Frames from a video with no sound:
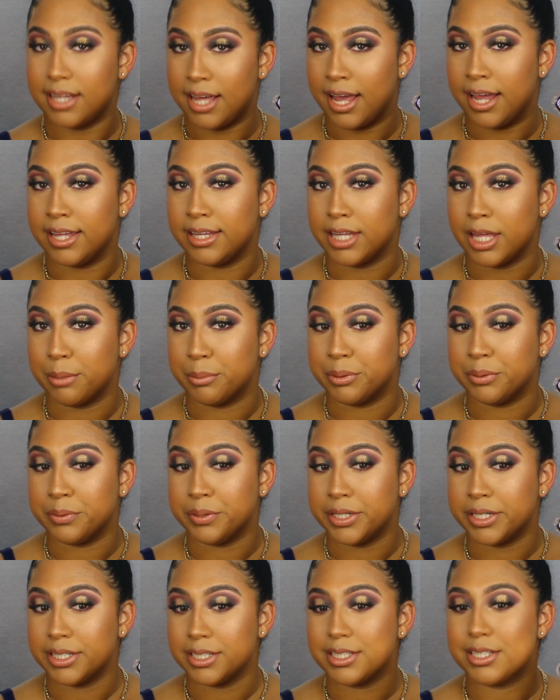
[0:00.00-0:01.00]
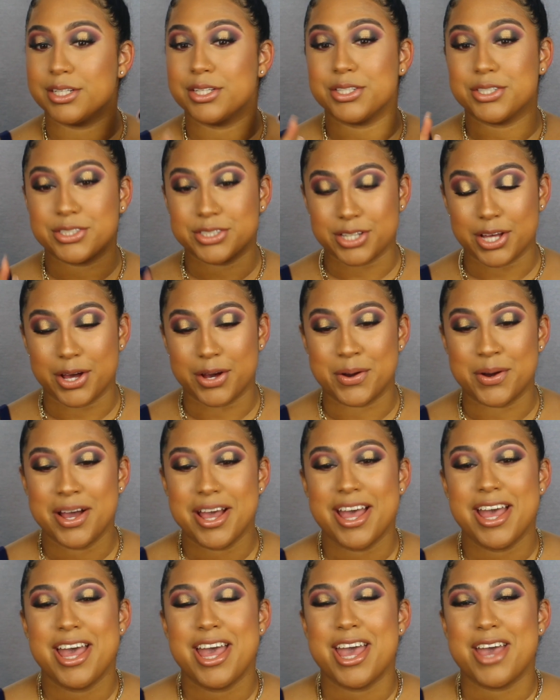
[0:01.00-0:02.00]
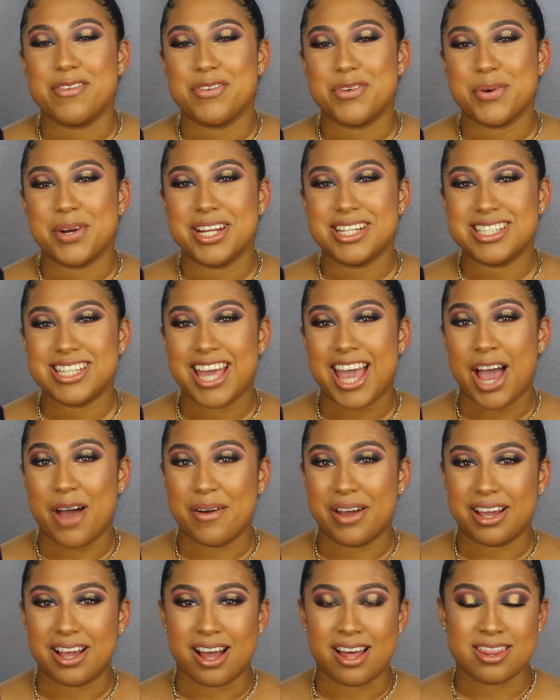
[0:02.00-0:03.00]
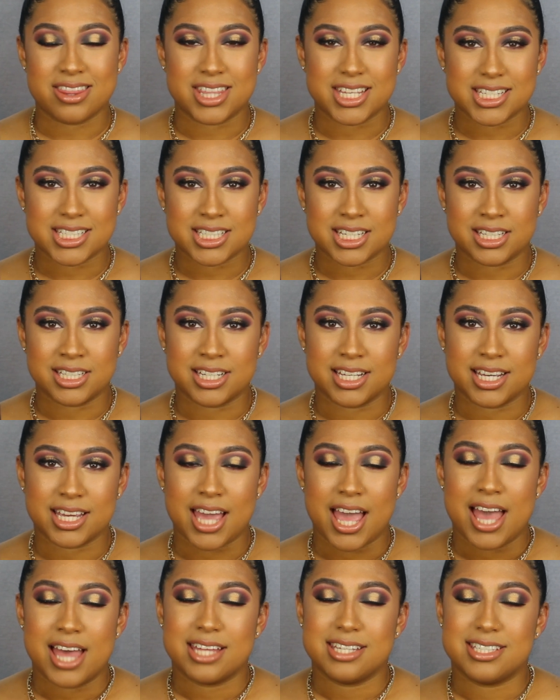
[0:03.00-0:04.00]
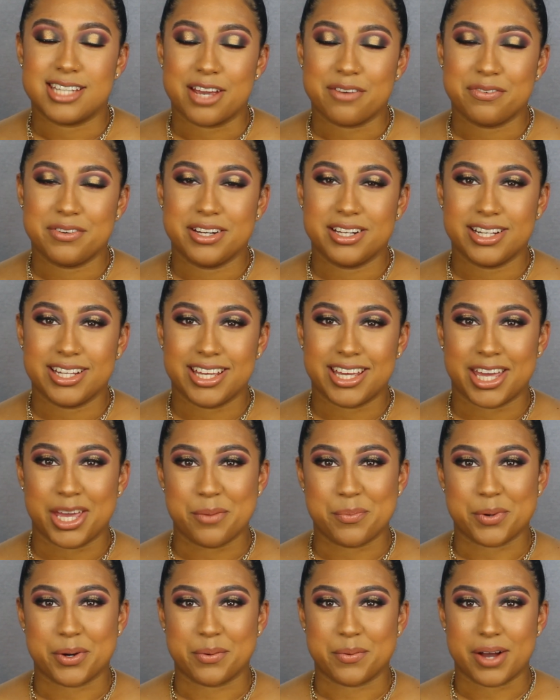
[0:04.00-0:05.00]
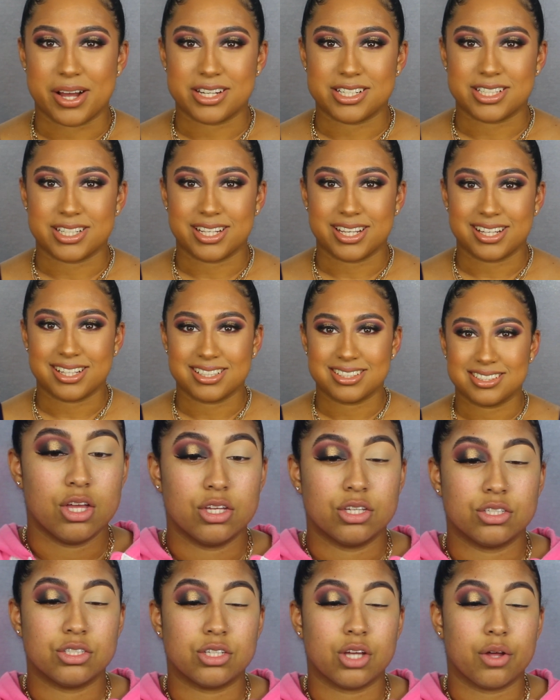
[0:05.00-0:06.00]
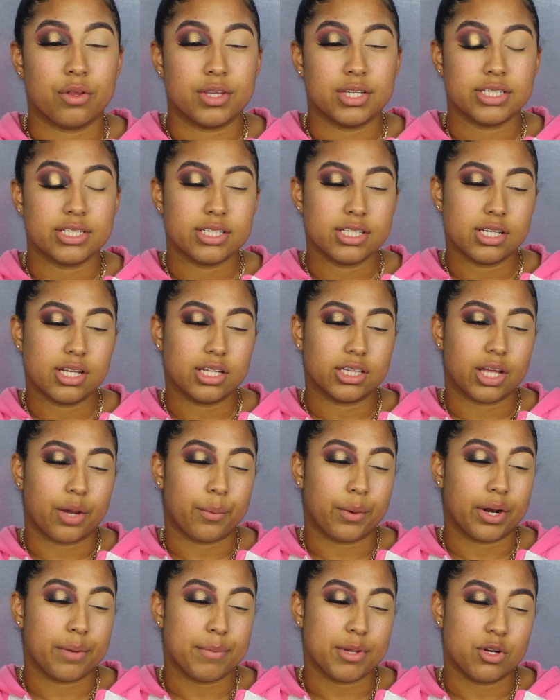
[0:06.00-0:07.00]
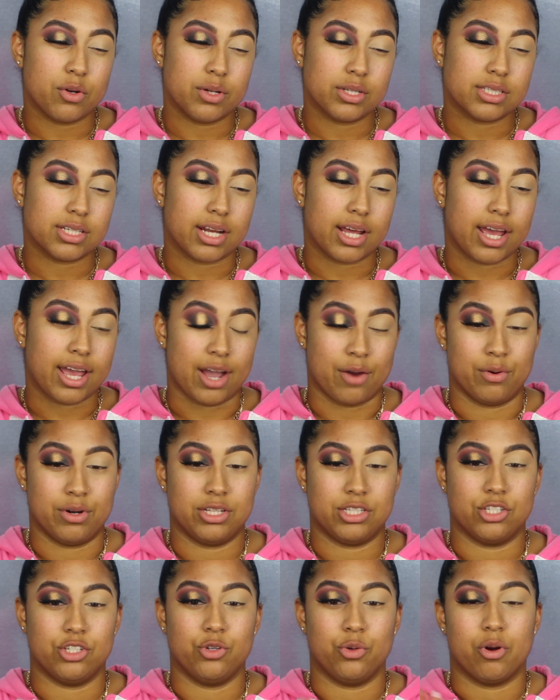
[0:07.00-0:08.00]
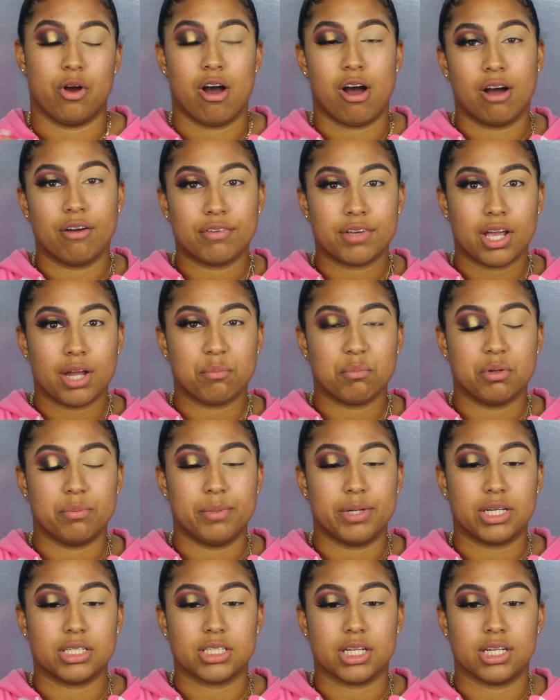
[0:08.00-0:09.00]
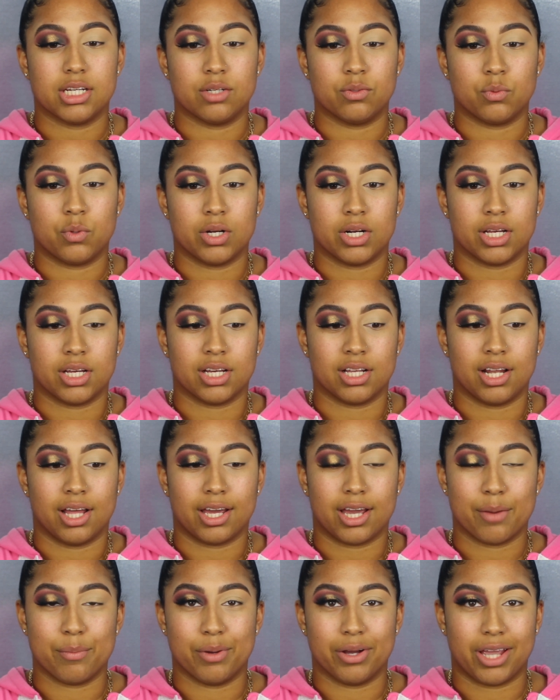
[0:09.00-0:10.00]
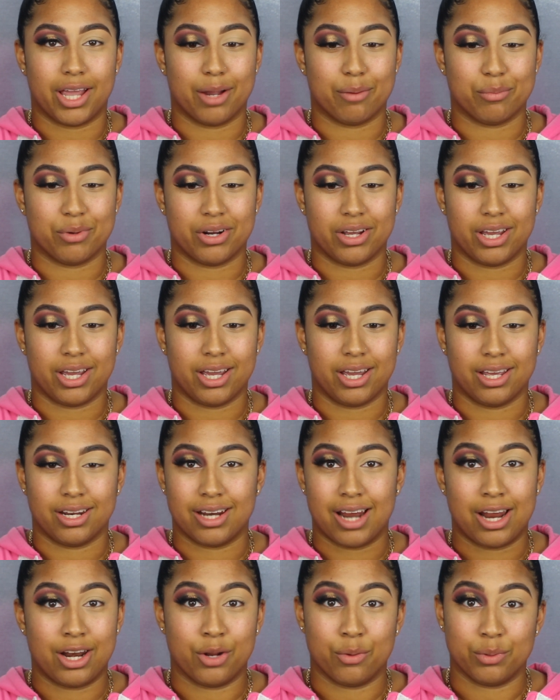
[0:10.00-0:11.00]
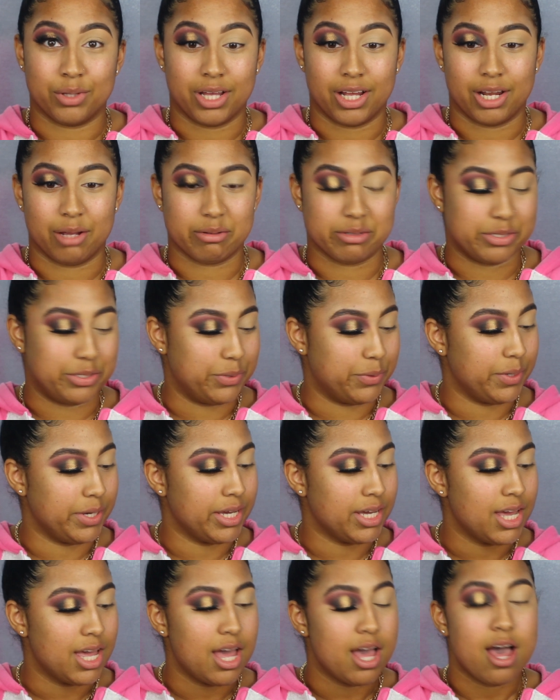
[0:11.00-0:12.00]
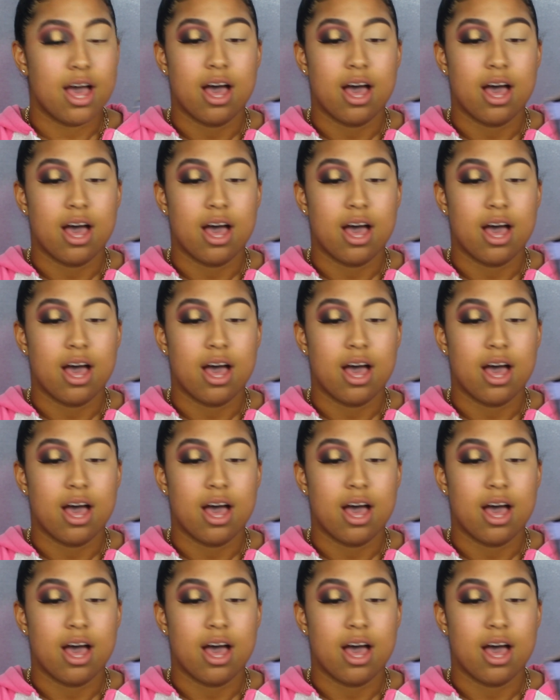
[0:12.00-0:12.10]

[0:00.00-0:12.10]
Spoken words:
I ain't that bold yet. So if you want to see how I got this look, definitely keep on watching. So this is a look that we're going to be doing today. I wanted to do it off camera because I didn't want to like come on camera and not know what the hell I was doing.